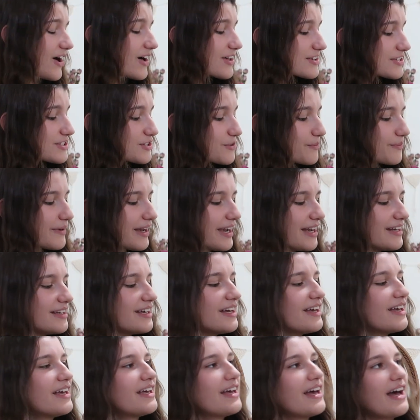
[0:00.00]
I also
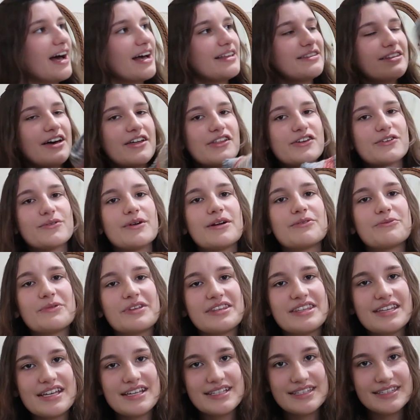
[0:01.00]
made another one
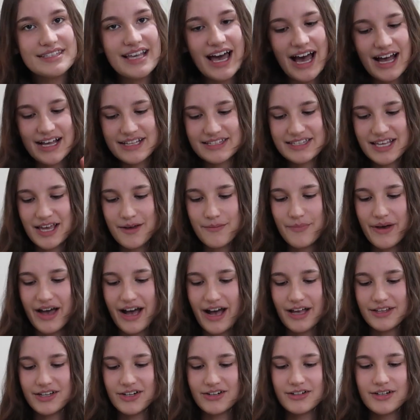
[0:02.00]
with the exact same
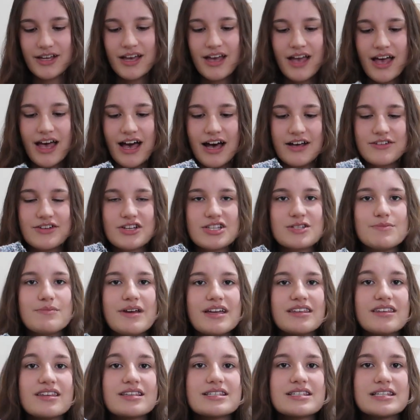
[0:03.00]
pattern. I just
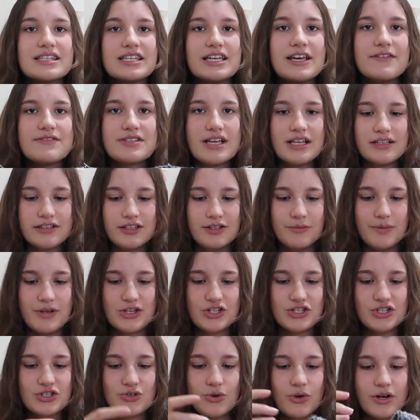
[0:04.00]
made the sleeves a little
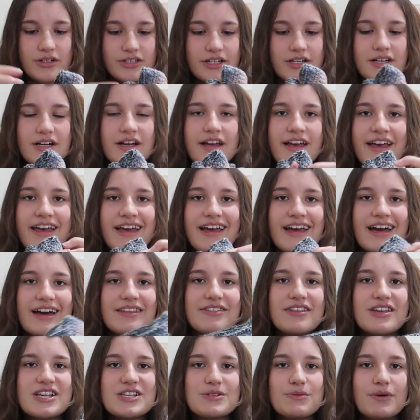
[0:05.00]
bit shorter,
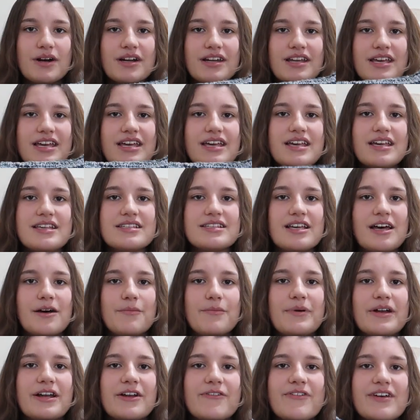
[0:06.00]
and this one is a
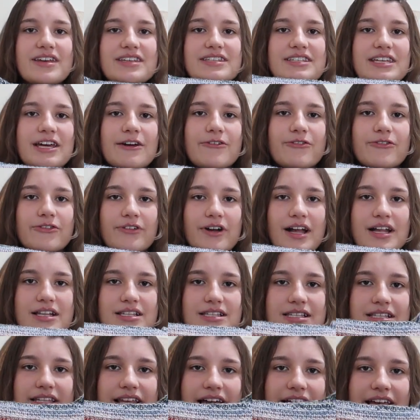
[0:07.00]
bit of a
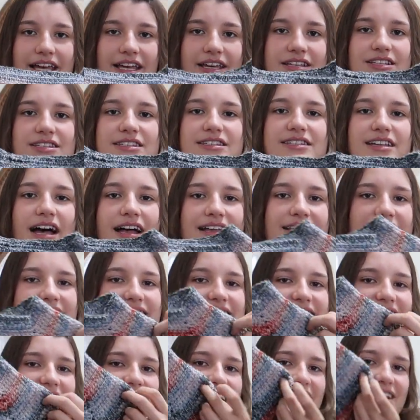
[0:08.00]
different like
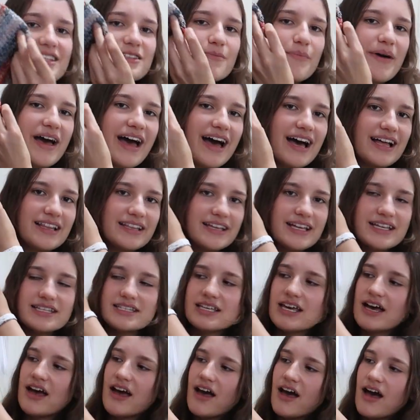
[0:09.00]
sunset
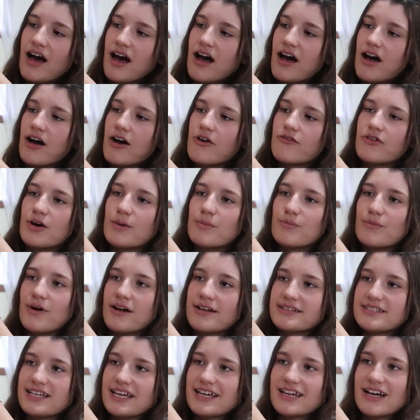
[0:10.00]
palette. of
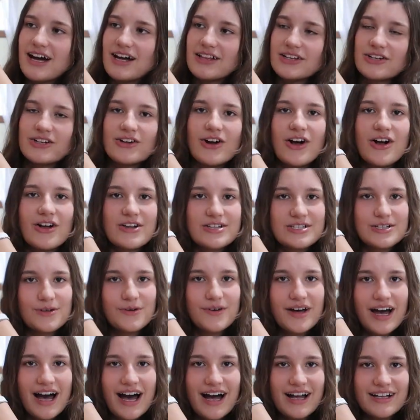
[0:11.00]
multicolor,
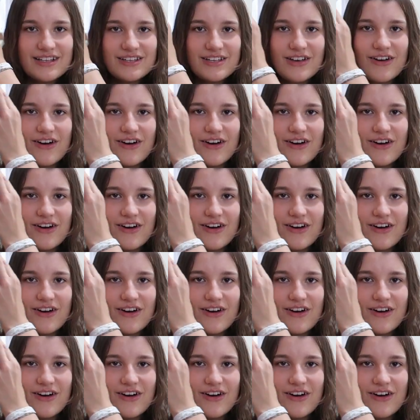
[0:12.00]
also cotton